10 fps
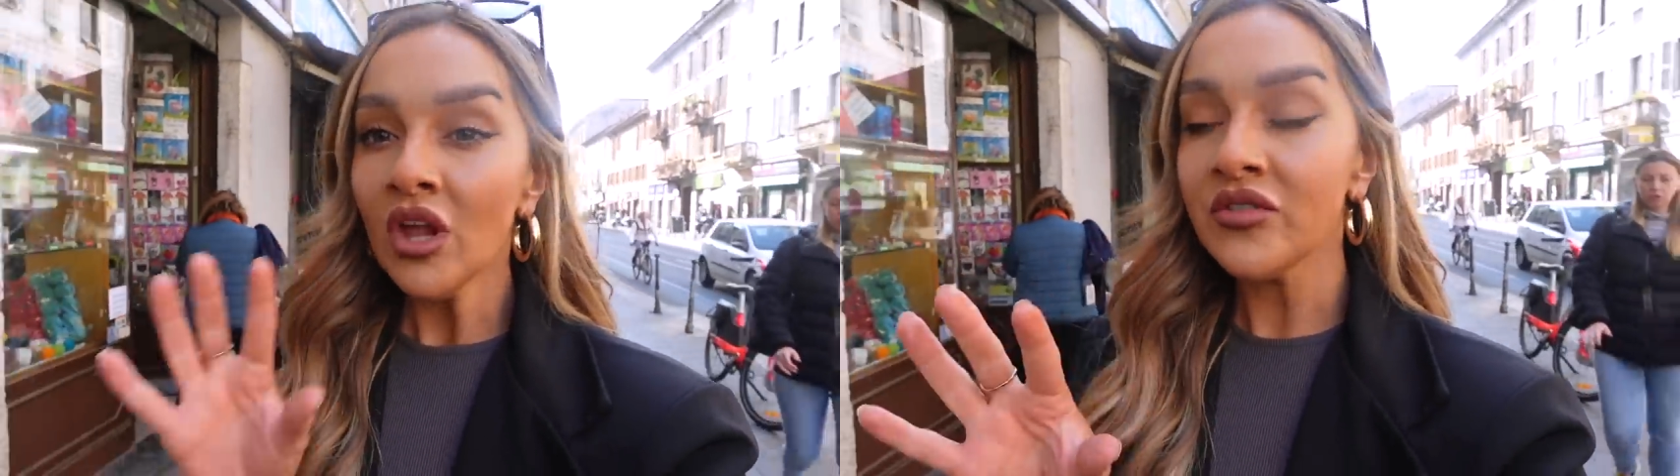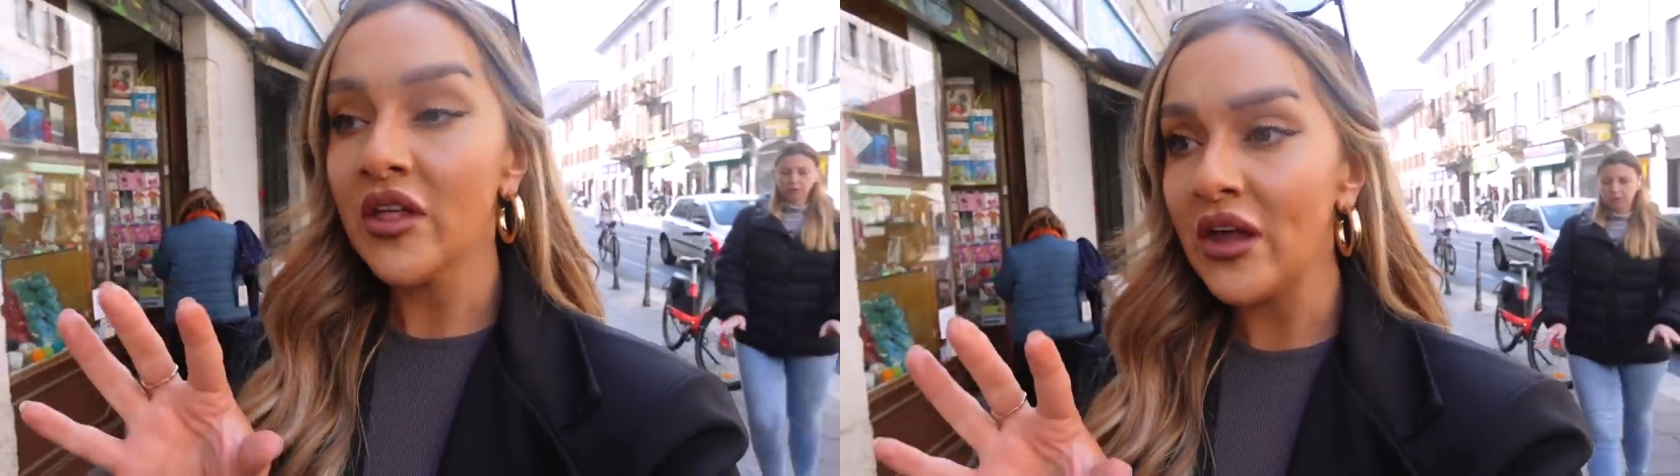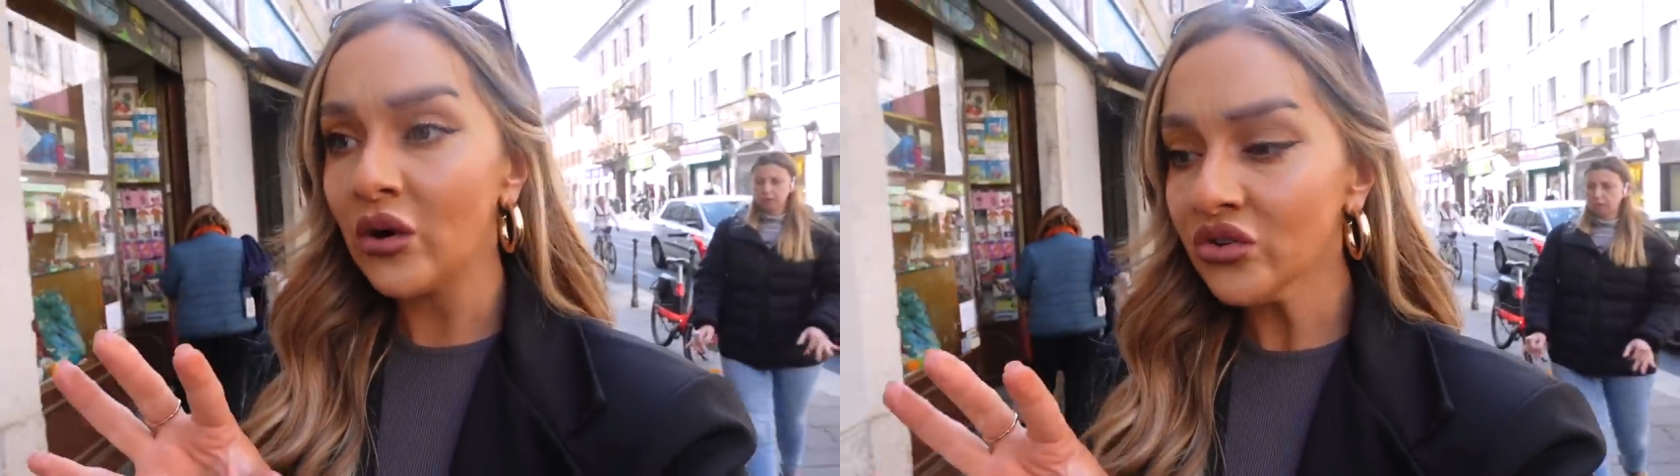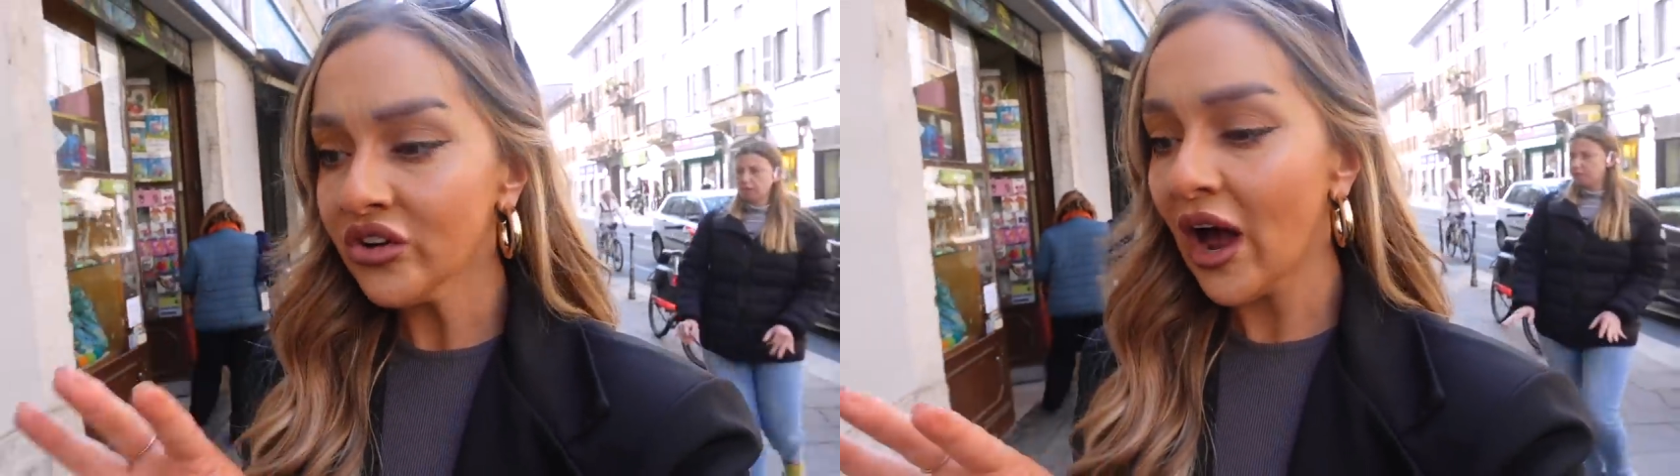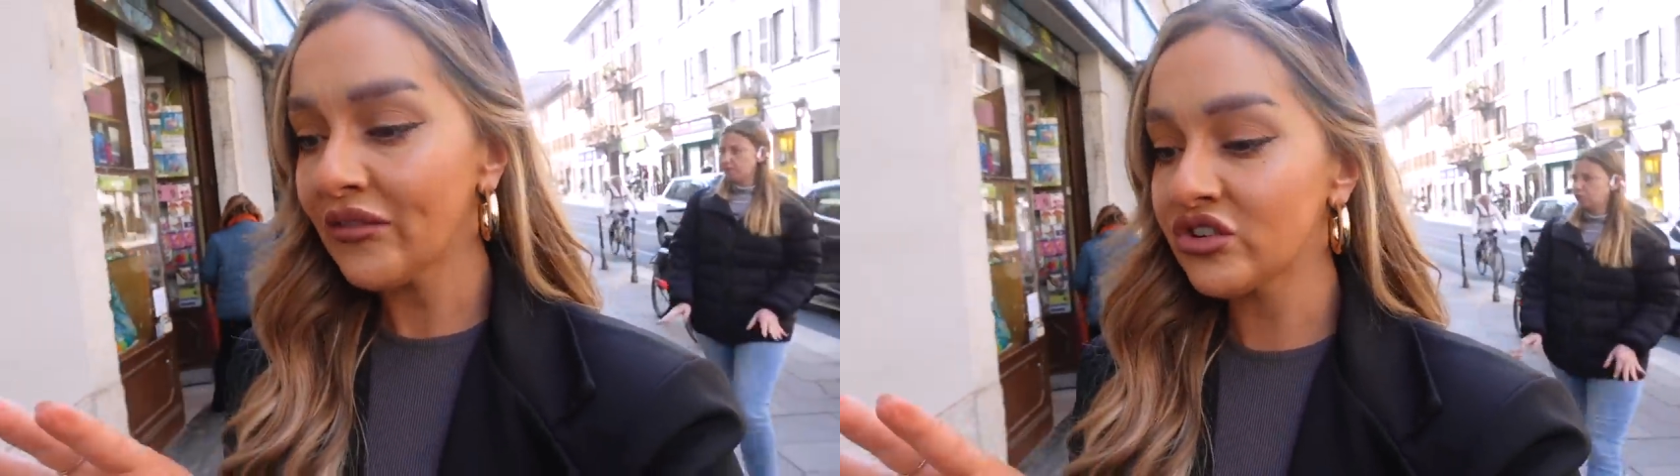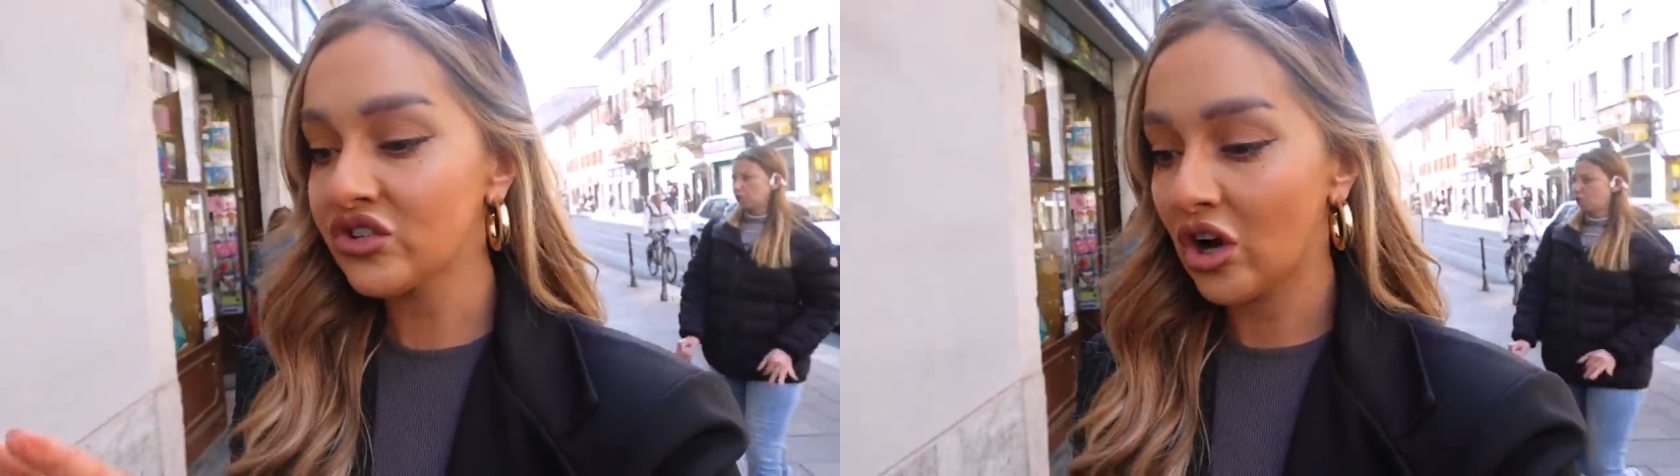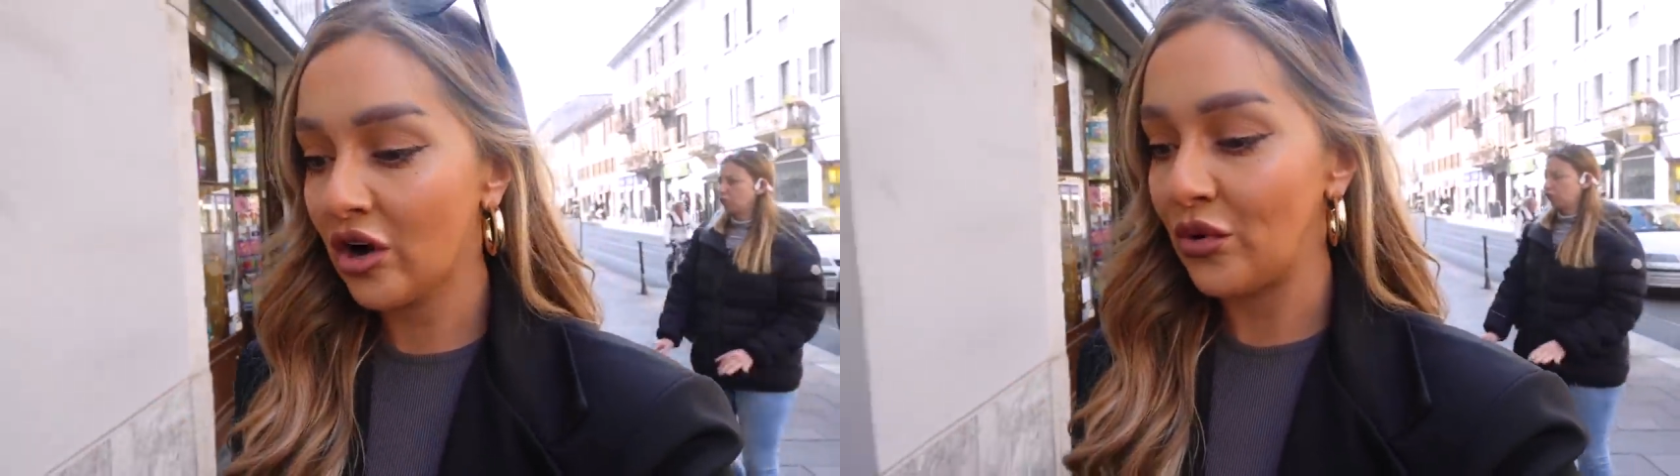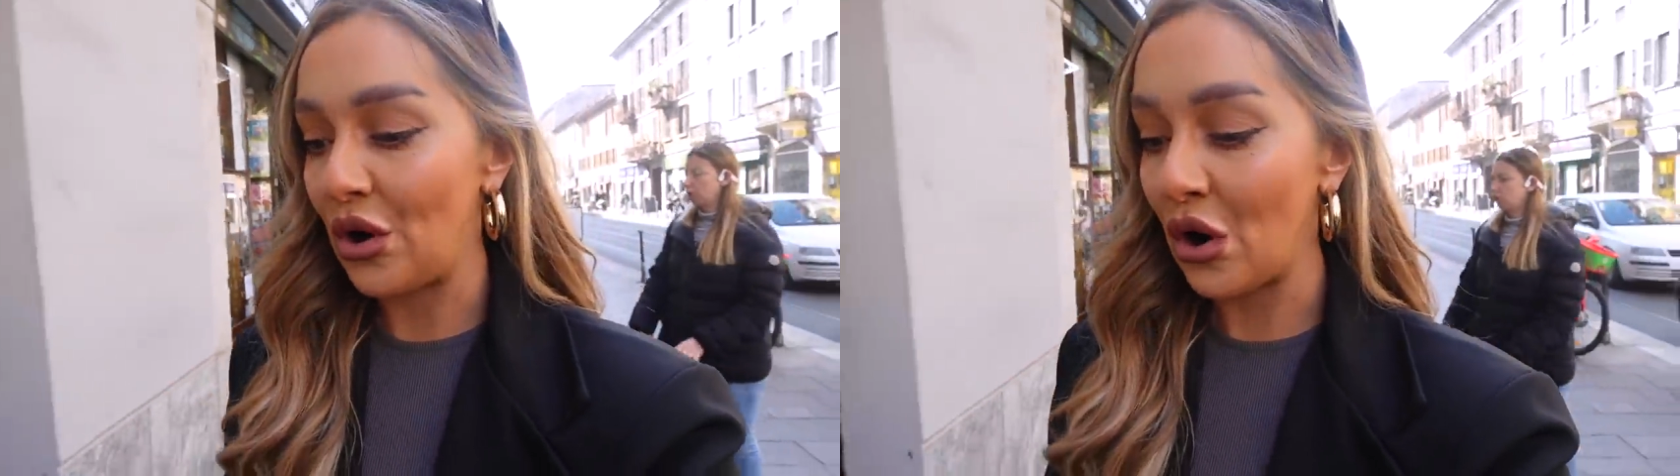Then they also have a
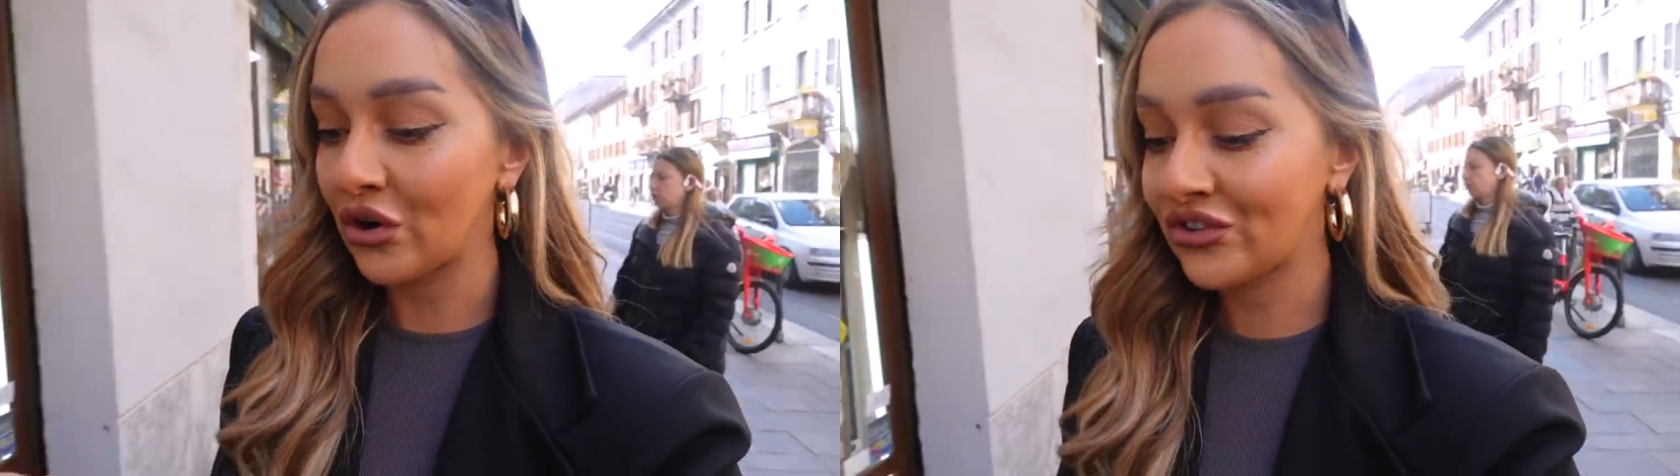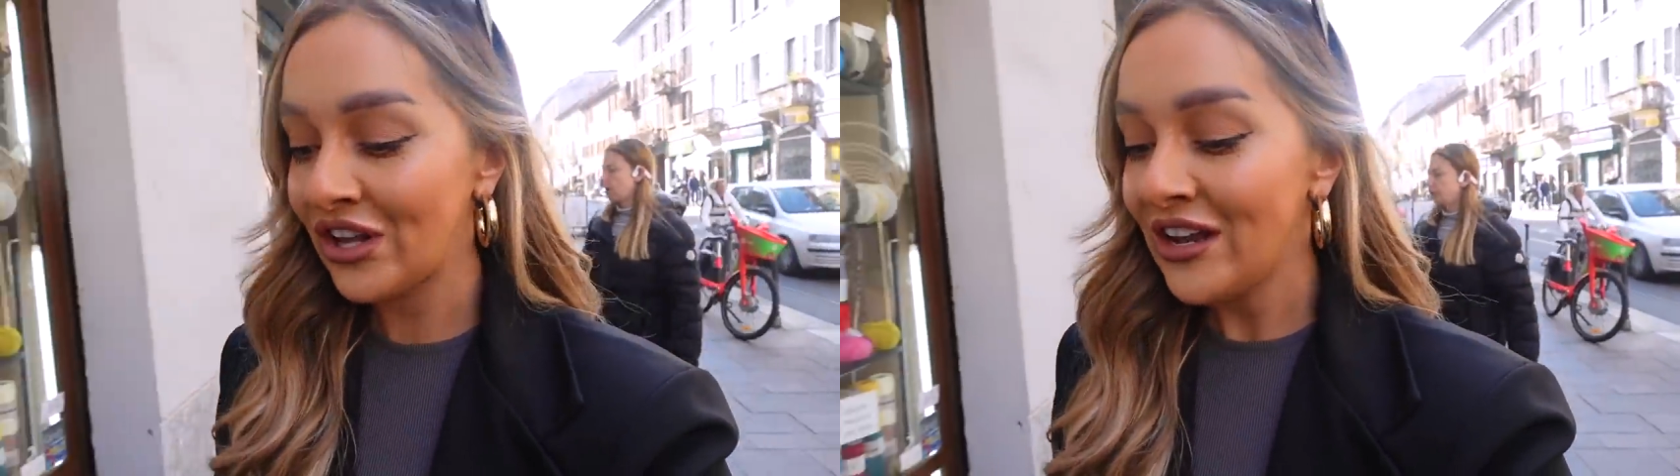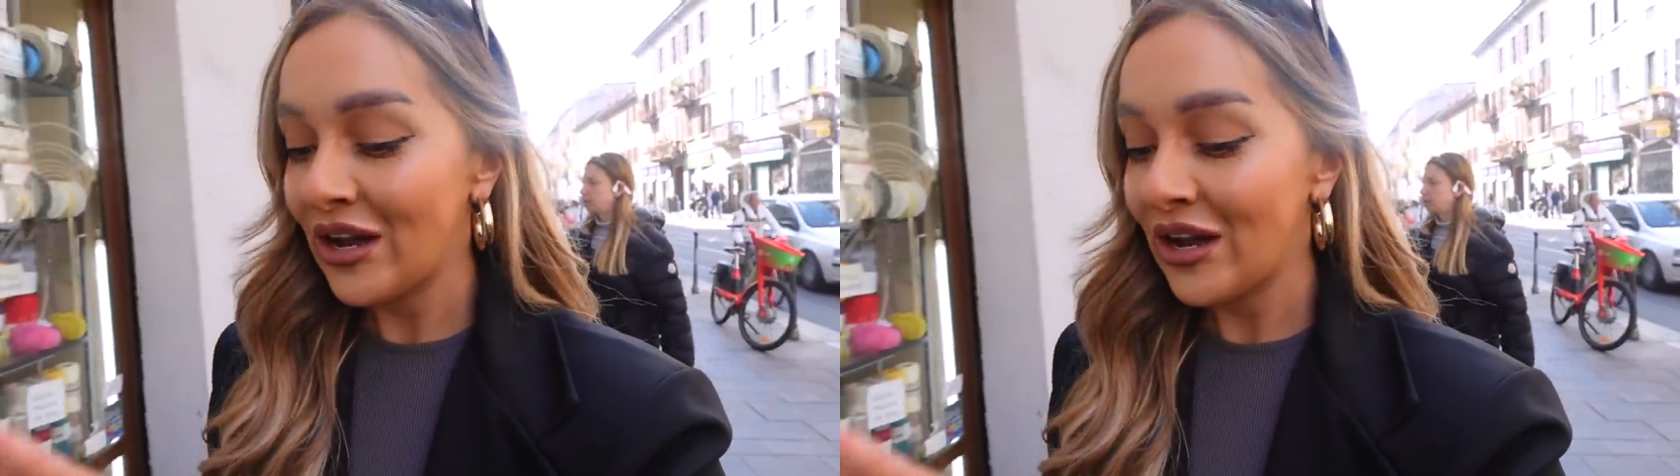Starbucks.